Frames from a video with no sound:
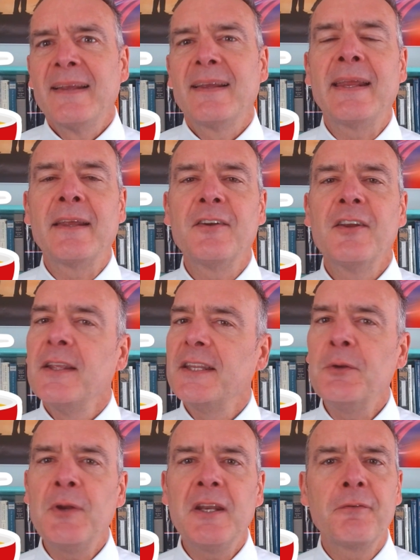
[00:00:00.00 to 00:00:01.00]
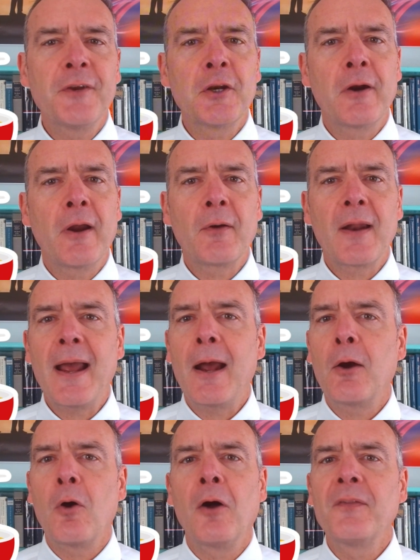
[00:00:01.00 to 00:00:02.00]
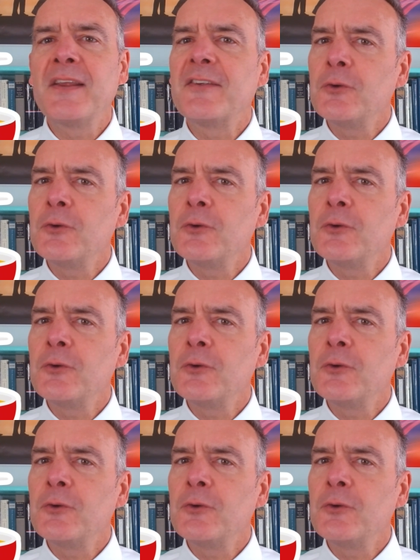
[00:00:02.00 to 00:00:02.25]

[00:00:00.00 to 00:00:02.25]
and you need to figure out how all these